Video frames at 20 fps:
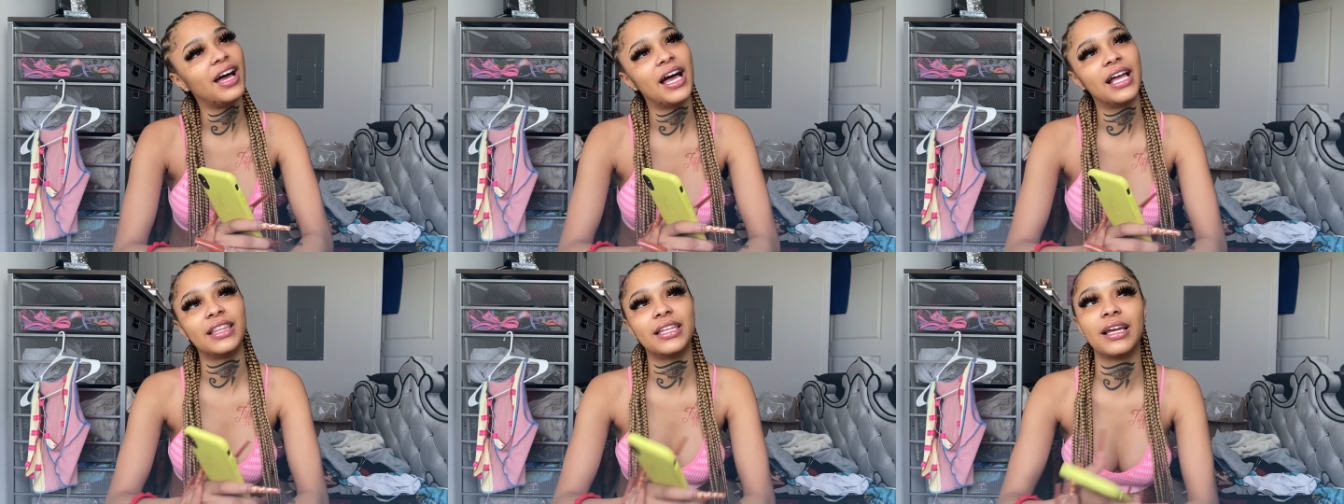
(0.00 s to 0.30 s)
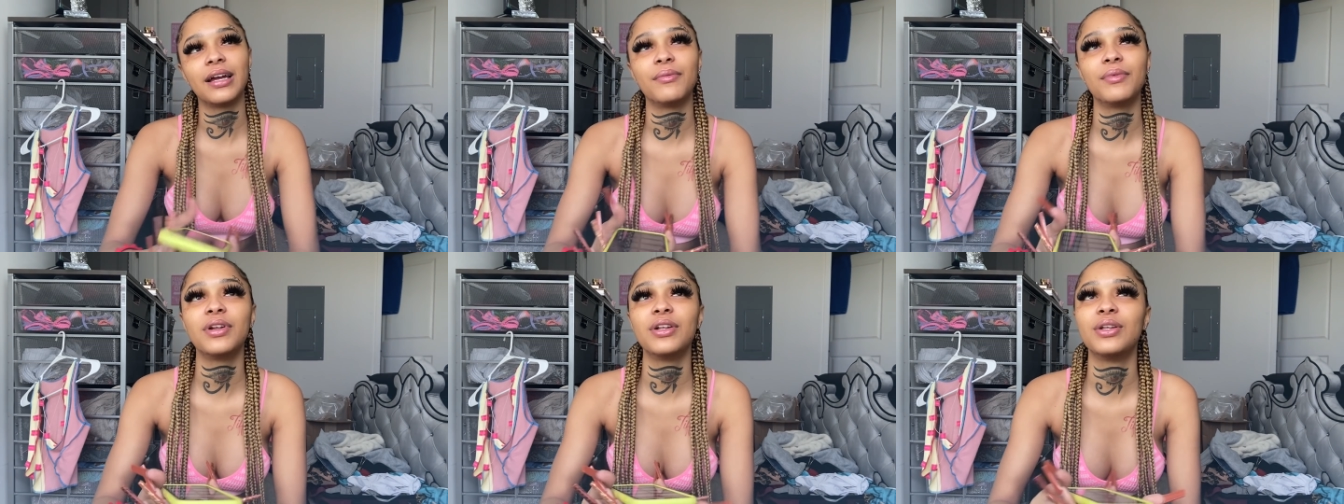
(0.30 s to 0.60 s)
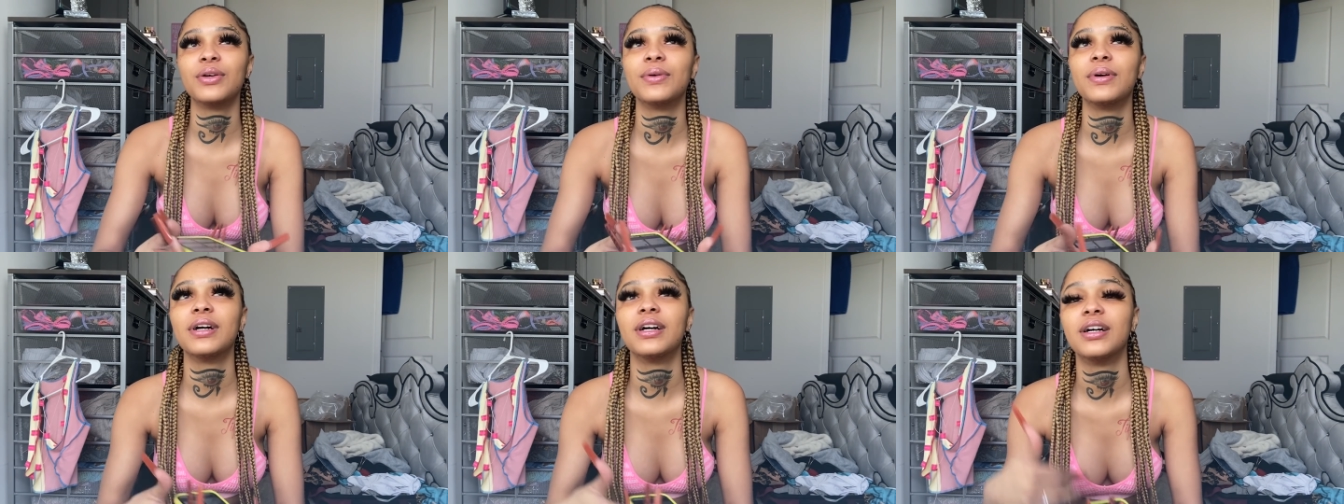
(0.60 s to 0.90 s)
I think I'm gonna
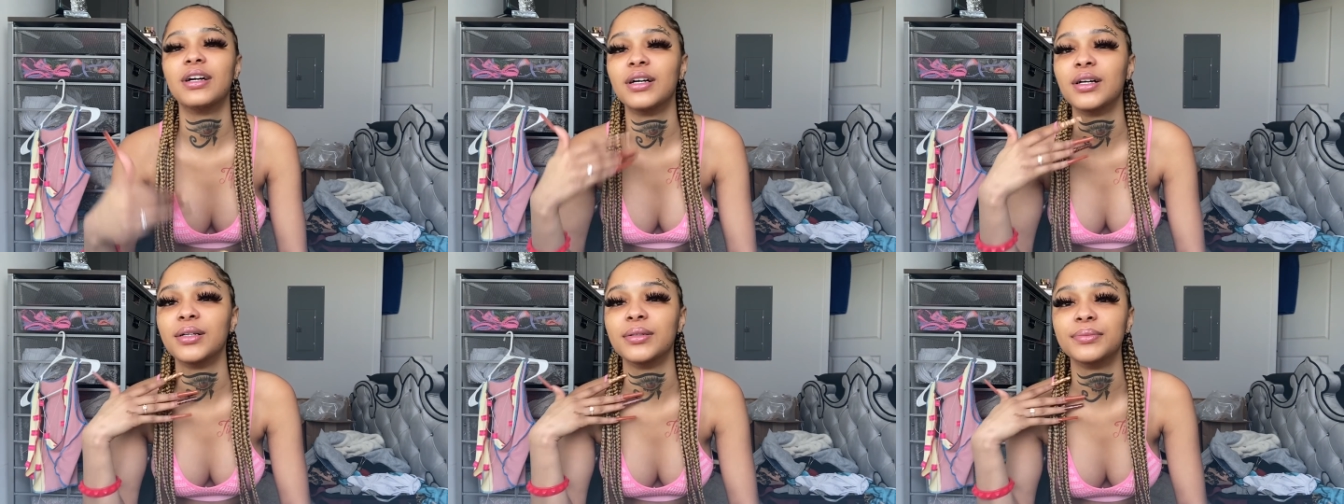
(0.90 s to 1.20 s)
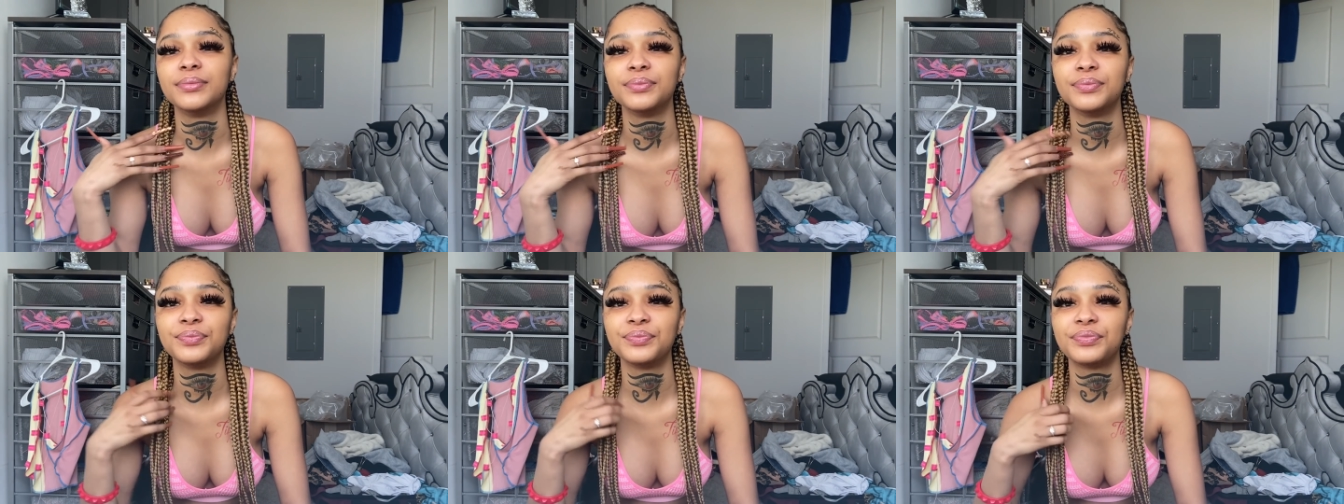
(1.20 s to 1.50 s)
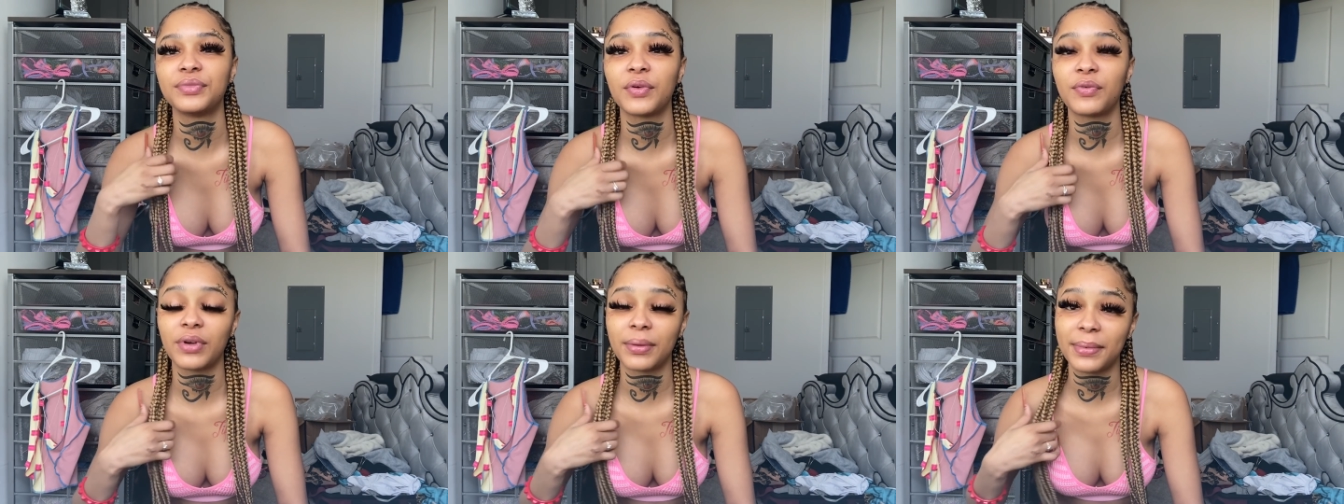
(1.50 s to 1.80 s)
do a
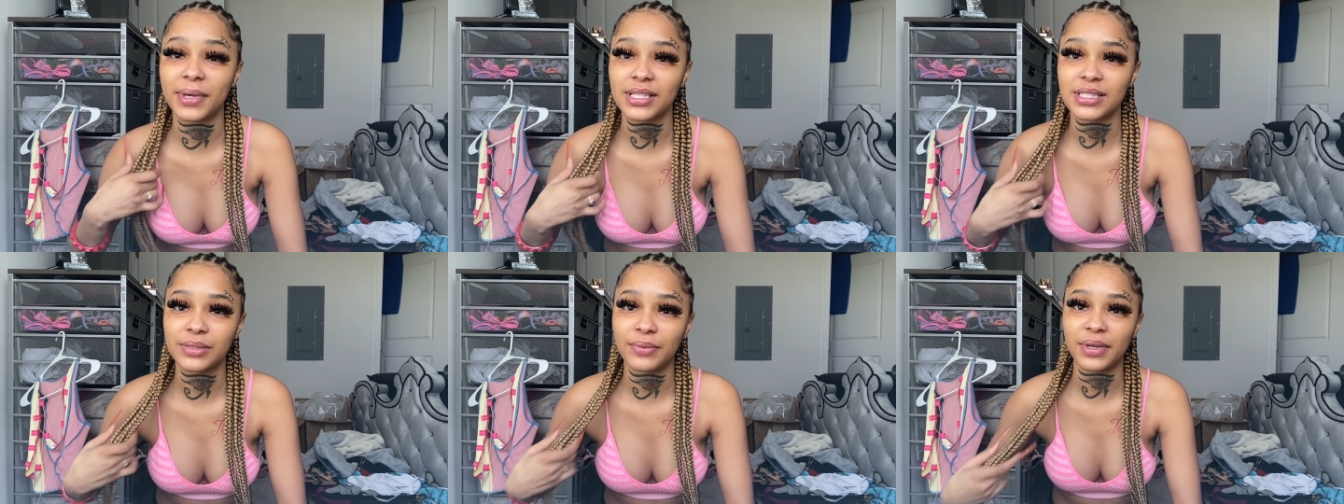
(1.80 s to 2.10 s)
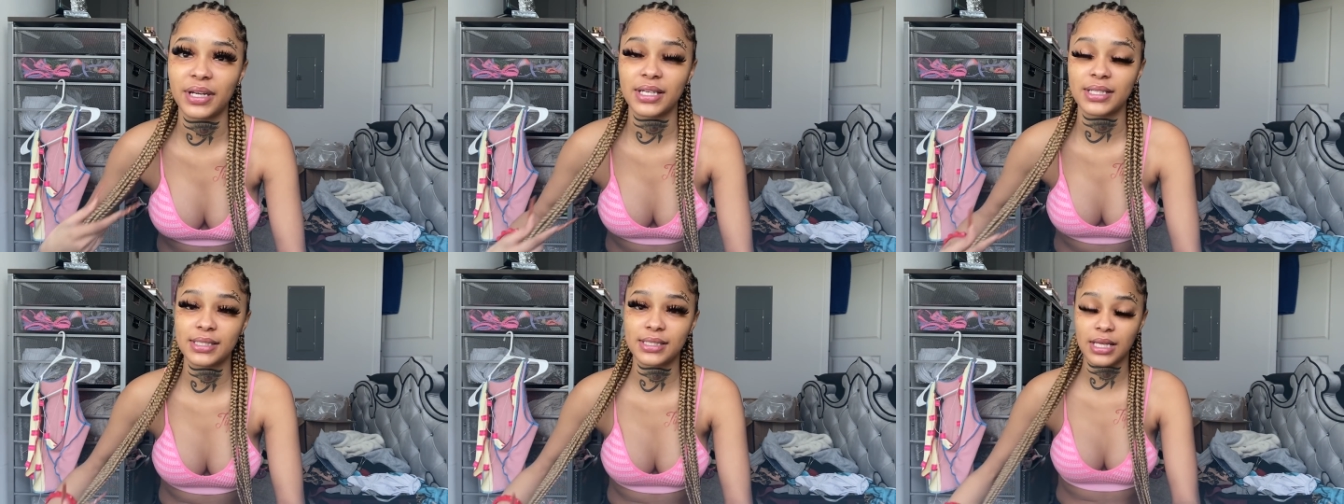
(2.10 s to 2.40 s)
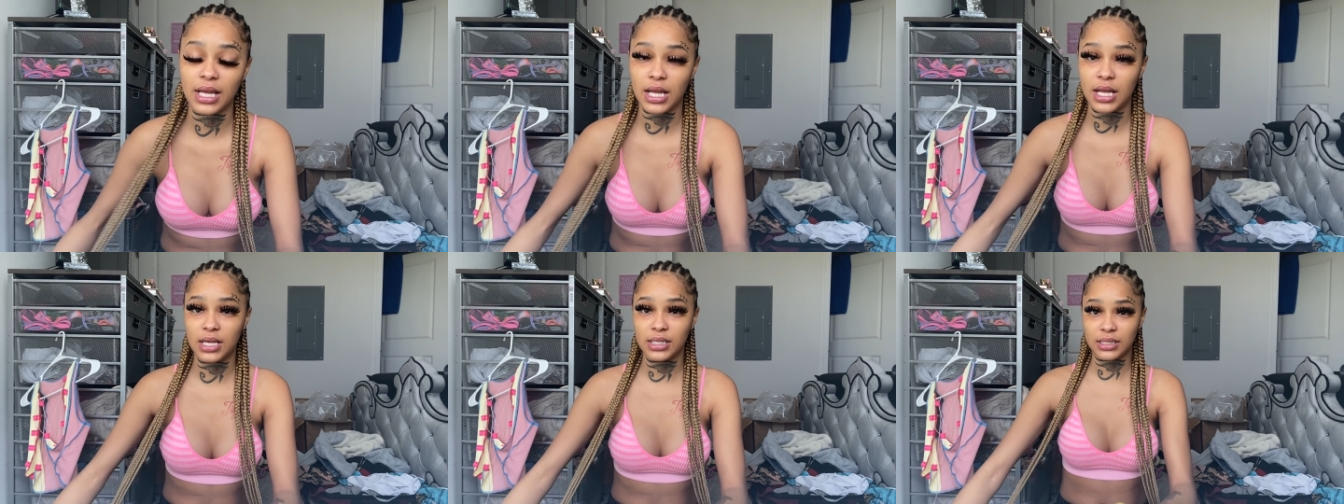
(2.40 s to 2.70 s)
remix to one of his
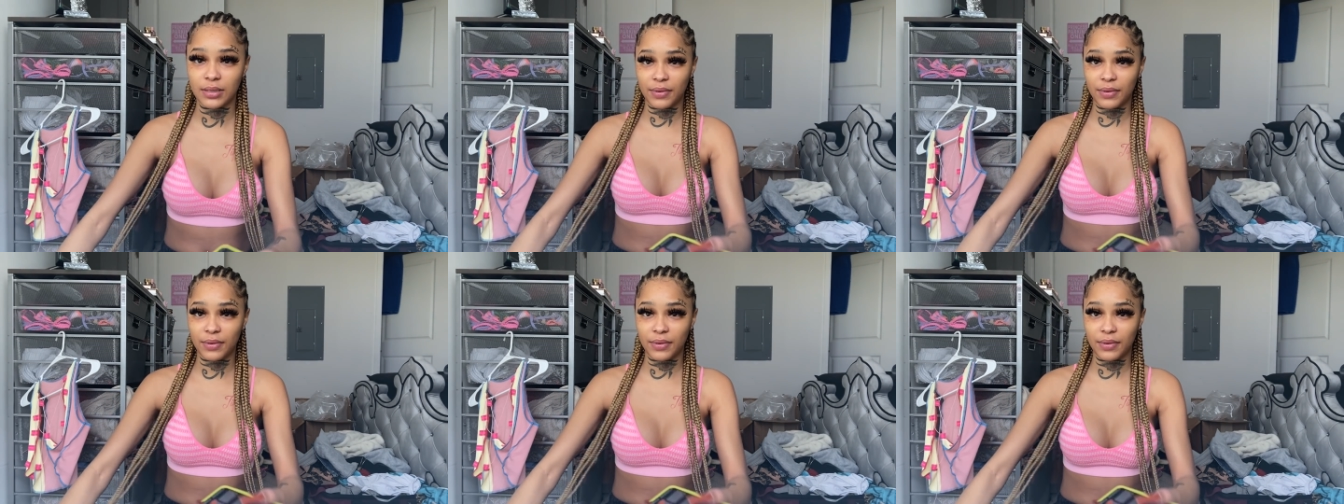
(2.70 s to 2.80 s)
songs.